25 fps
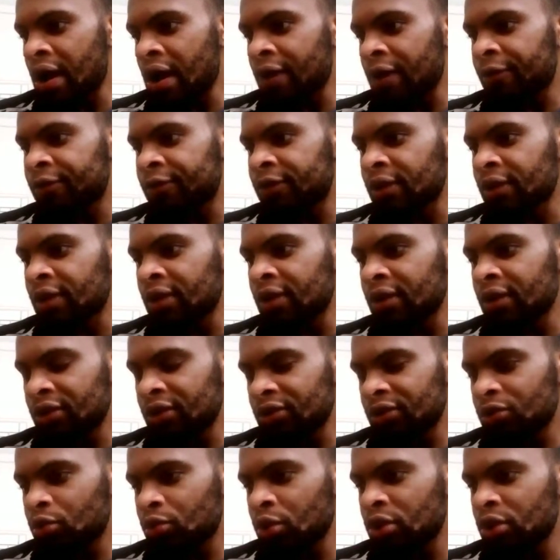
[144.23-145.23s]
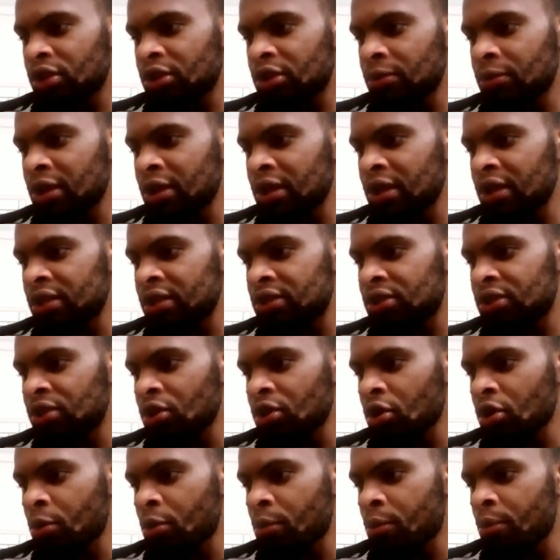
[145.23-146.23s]
after 20 minutes
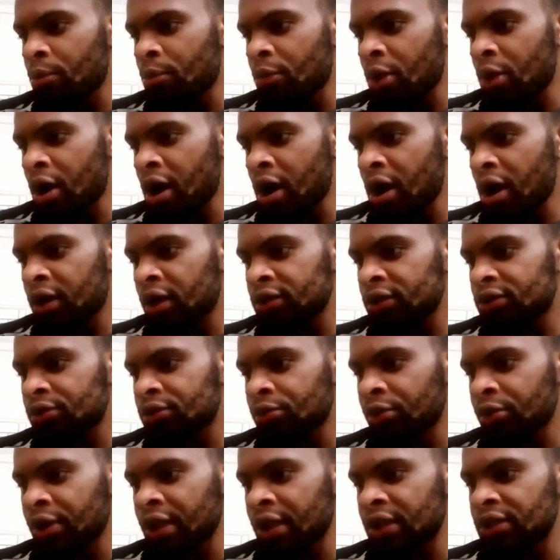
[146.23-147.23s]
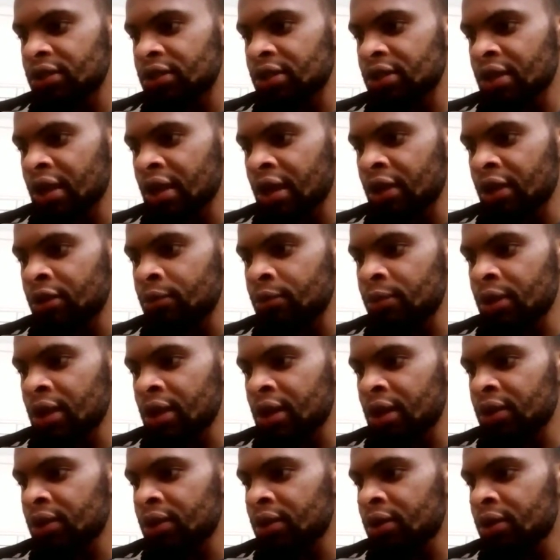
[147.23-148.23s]
your heart rate and
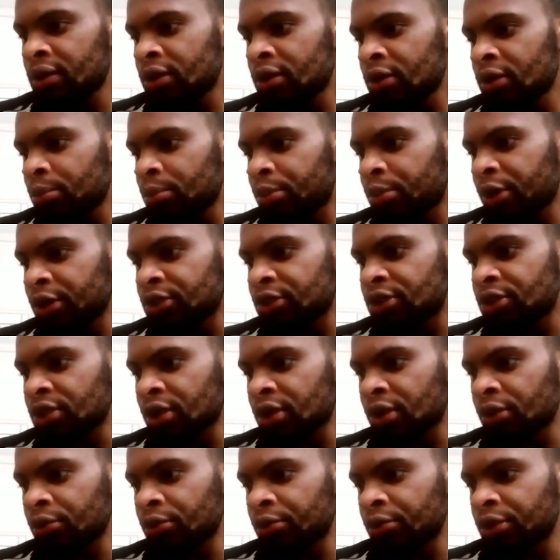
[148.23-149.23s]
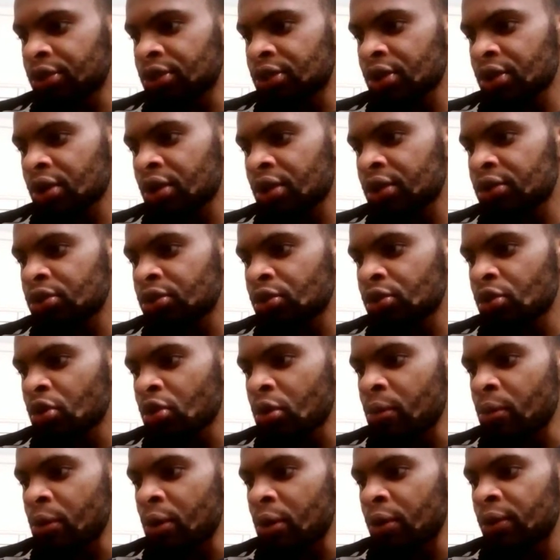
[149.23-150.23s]
blood pressure return to
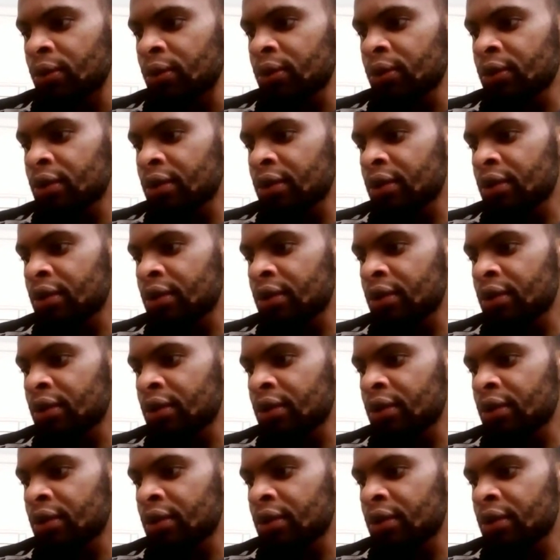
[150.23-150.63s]
normal